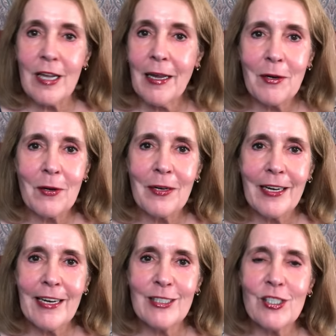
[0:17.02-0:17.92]
later.
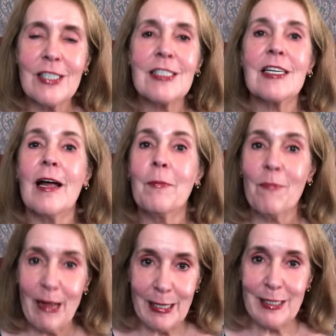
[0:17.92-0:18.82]
It just
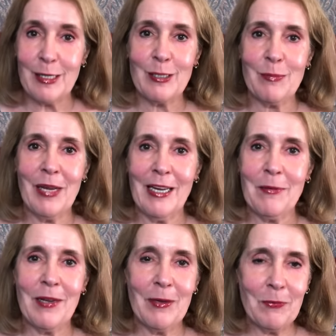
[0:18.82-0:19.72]
amazes me.
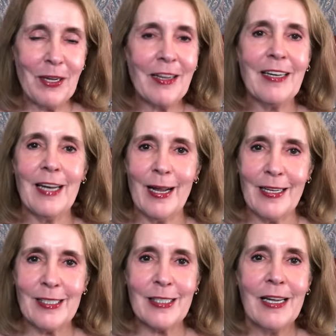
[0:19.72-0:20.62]
It really
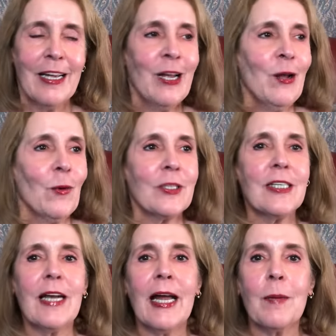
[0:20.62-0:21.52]
does. Well,
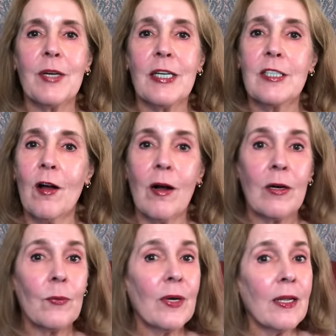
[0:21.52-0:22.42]
today I'm going to
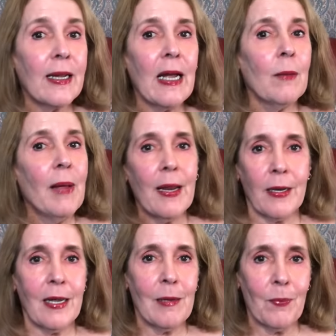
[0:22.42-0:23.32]
talk really about a
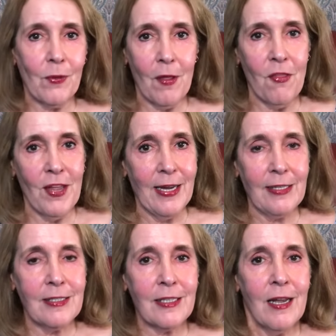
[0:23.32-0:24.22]
couple of
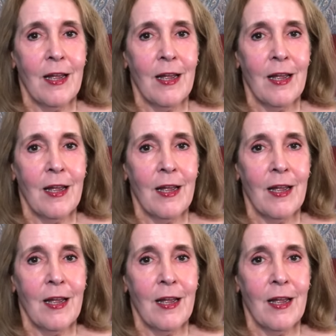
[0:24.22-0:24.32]
things.